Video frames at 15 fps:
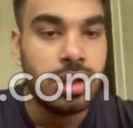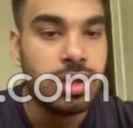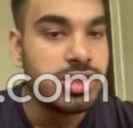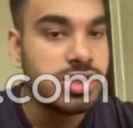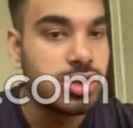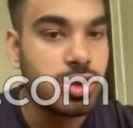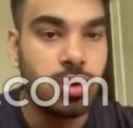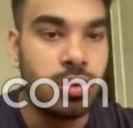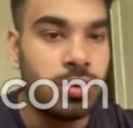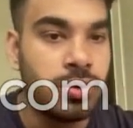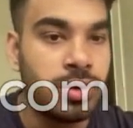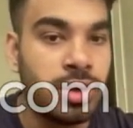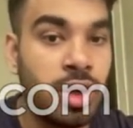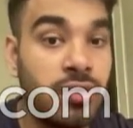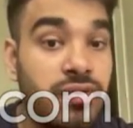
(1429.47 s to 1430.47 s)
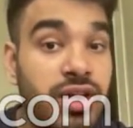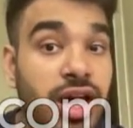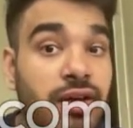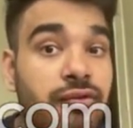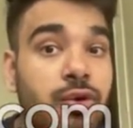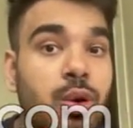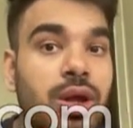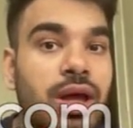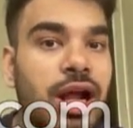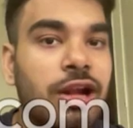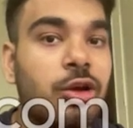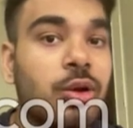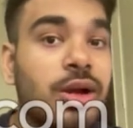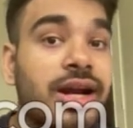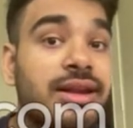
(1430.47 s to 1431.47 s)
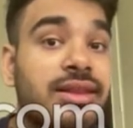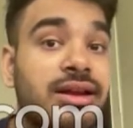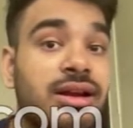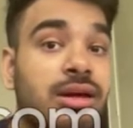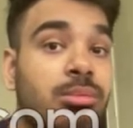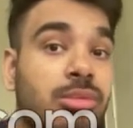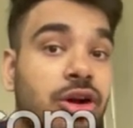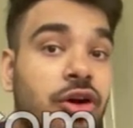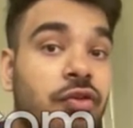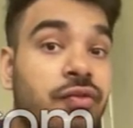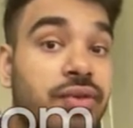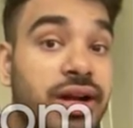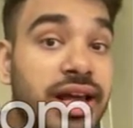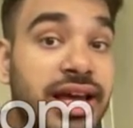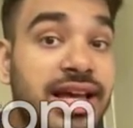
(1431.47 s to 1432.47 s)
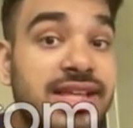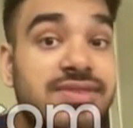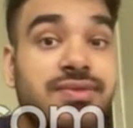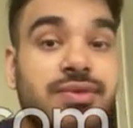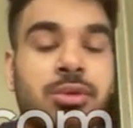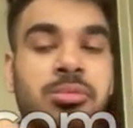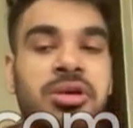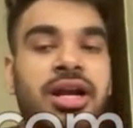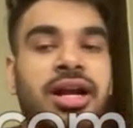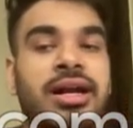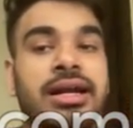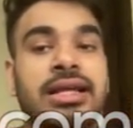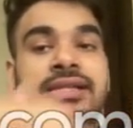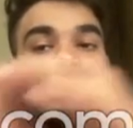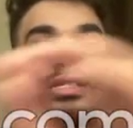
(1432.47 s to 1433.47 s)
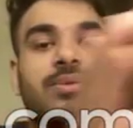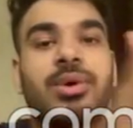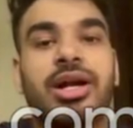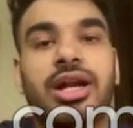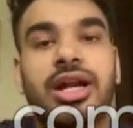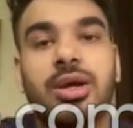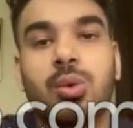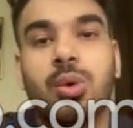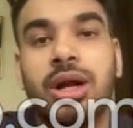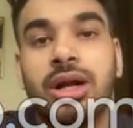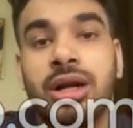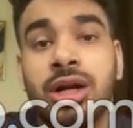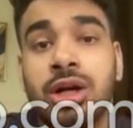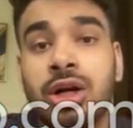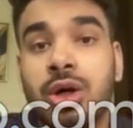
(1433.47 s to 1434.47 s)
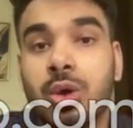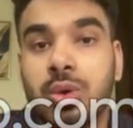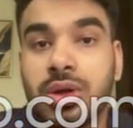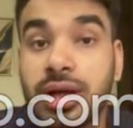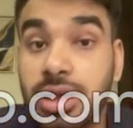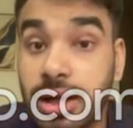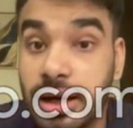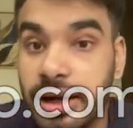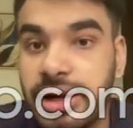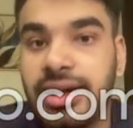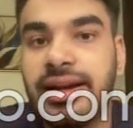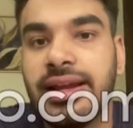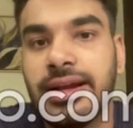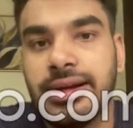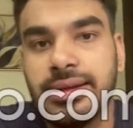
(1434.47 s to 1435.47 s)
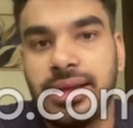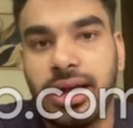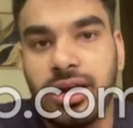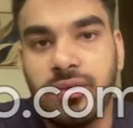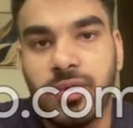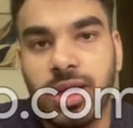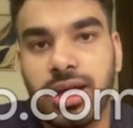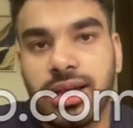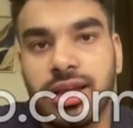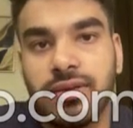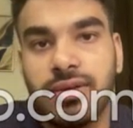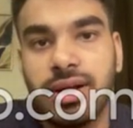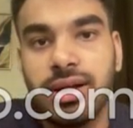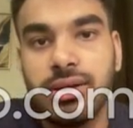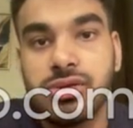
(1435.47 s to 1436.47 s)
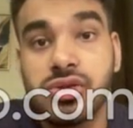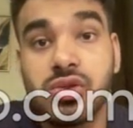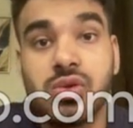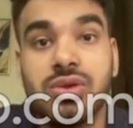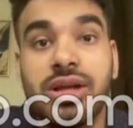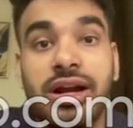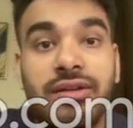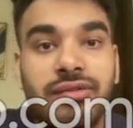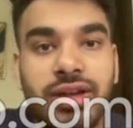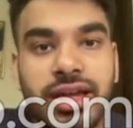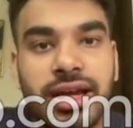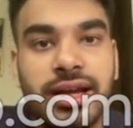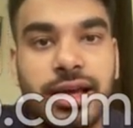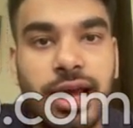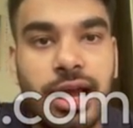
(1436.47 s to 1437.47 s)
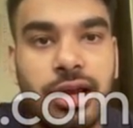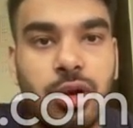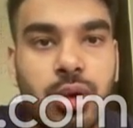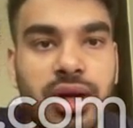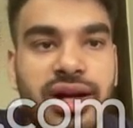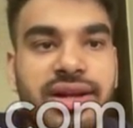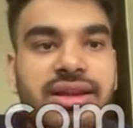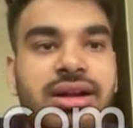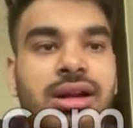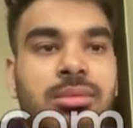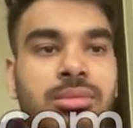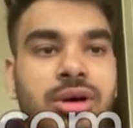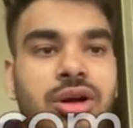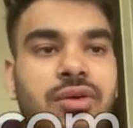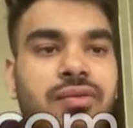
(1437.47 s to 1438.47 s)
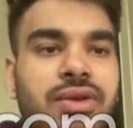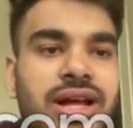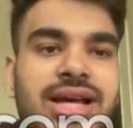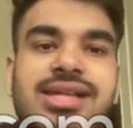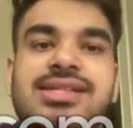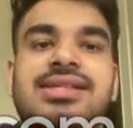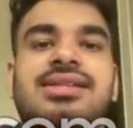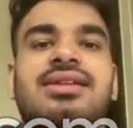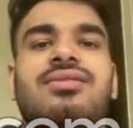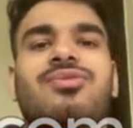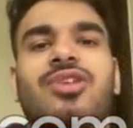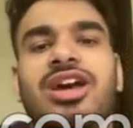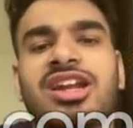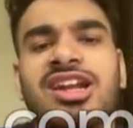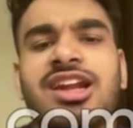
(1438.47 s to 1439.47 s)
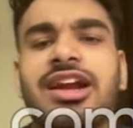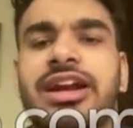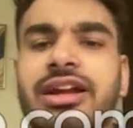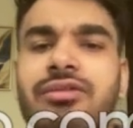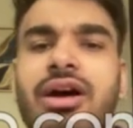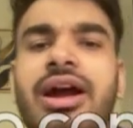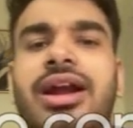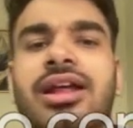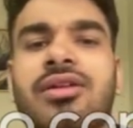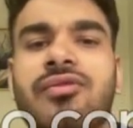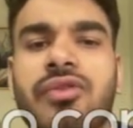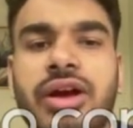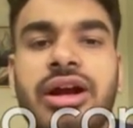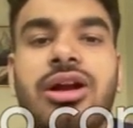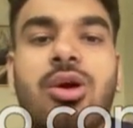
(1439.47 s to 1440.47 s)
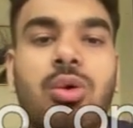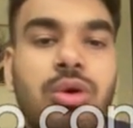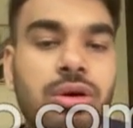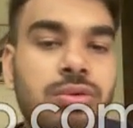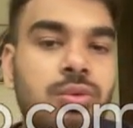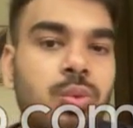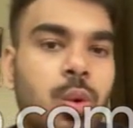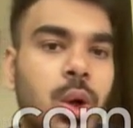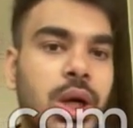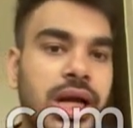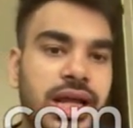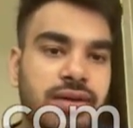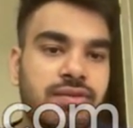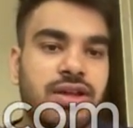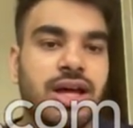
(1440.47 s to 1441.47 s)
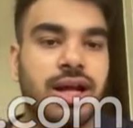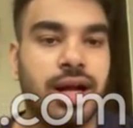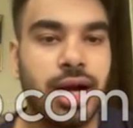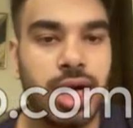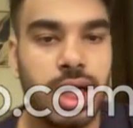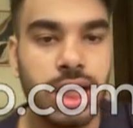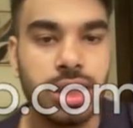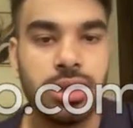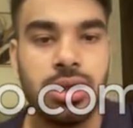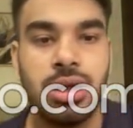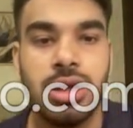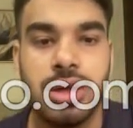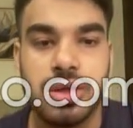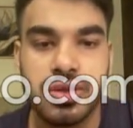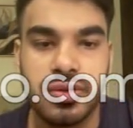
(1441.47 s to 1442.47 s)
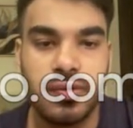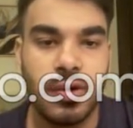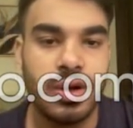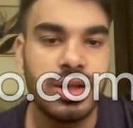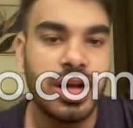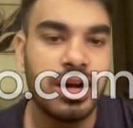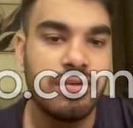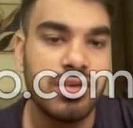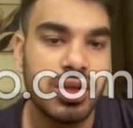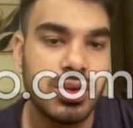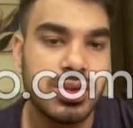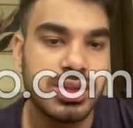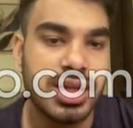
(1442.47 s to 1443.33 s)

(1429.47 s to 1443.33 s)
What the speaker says: So now we have to calculate the number of days from 1971 to the current date that we are given so that we can calculate the number of days and then finally divide and find out what day we are at. So for that we use